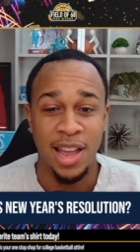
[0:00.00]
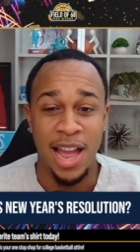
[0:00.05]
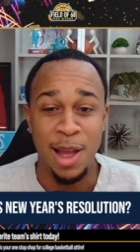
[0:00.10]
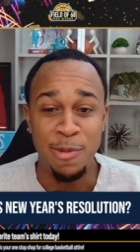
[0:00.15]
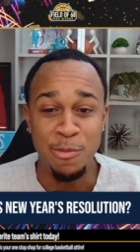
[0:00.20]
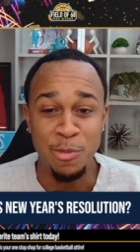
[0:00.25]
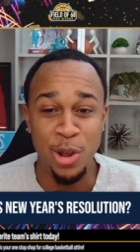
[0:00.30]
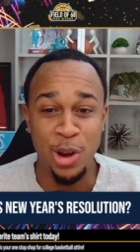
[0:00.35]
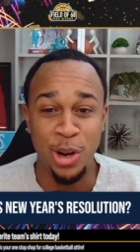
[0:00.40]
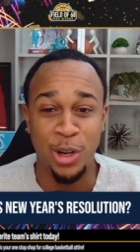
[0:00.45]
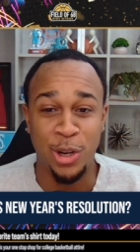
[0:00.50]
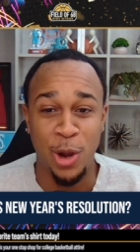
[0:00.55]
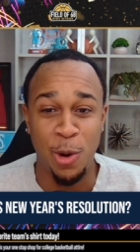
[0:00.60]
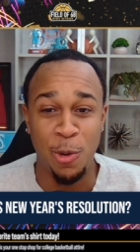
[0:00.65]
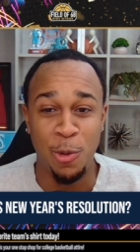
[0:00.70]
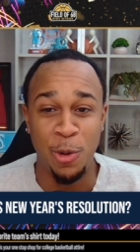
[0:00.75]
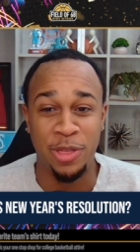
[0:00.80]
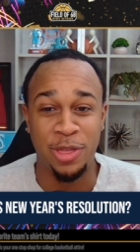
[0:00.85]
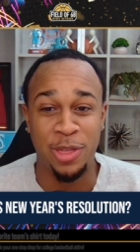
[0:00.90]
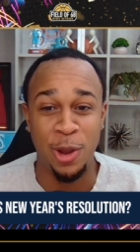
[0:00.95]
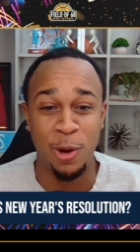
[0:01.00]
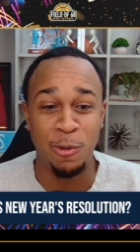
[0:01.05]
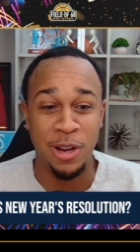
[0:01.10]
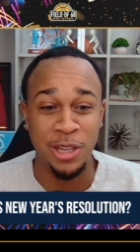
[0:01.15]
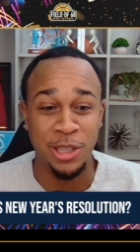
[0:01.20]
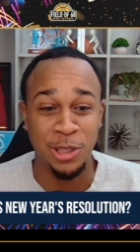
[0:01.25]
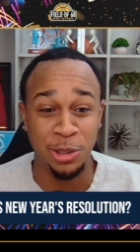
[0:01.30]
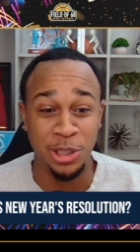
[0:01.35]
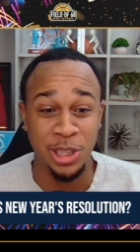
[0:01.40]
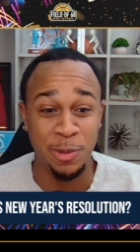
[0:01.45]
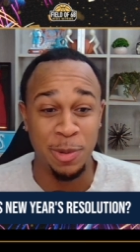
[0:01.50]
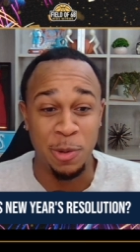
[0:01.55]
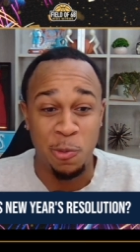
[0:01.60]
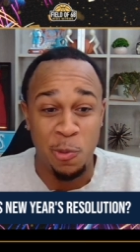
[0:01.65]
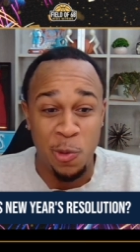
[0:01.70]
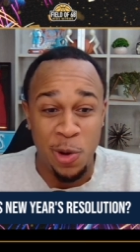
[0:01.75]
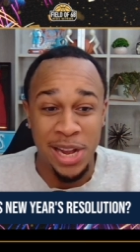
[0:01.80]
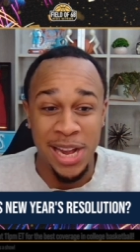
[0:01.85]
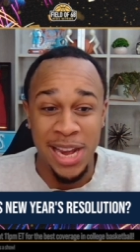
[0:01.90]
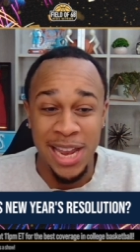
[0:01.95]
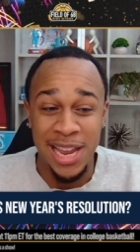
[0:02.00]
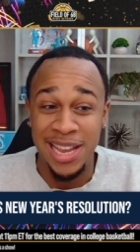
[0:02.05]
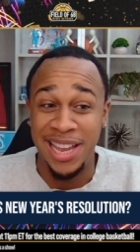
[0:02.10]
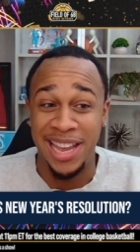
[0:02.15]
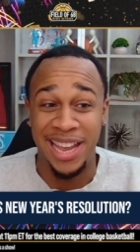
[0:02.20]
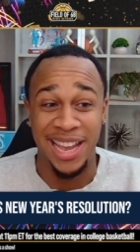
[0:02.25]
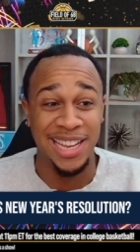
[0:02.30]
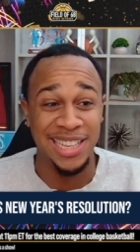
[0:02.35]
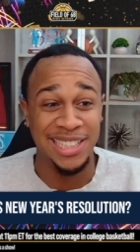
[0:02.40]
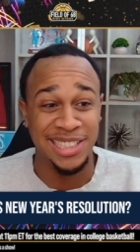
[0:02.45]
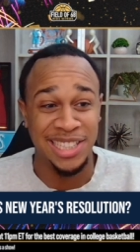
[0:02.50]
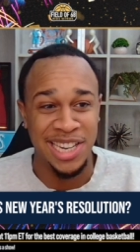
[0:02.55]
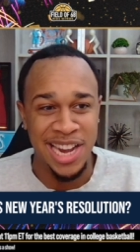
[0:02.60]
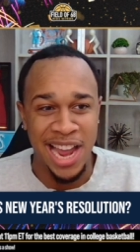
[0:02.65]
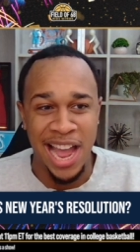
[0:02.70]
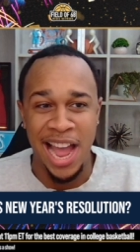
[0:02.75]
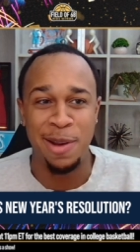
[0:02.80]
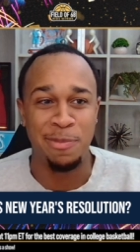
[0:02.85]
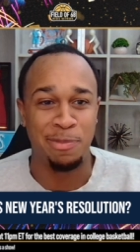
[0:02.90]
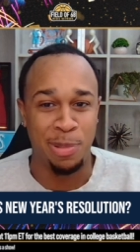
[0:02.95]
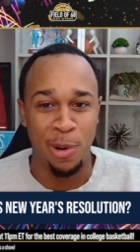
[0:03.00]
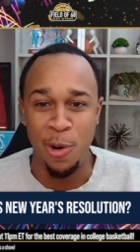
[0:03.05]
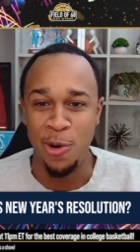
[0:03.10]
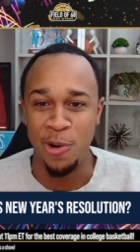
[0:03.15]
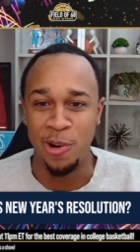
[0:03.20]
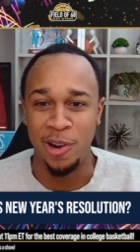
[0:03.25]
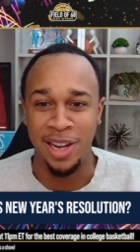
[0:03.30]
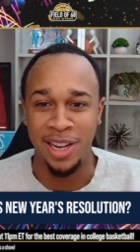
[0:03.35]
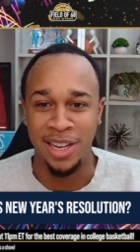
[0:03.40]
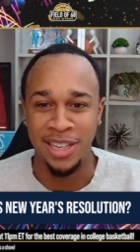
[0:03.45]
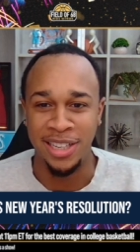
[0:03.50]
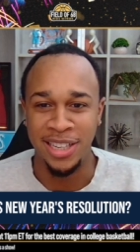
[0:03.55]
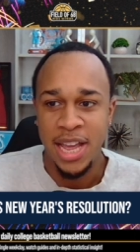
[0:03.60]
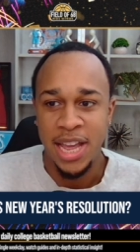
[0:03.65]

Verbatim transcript: I'm going to go with their resolution be winning is not boring.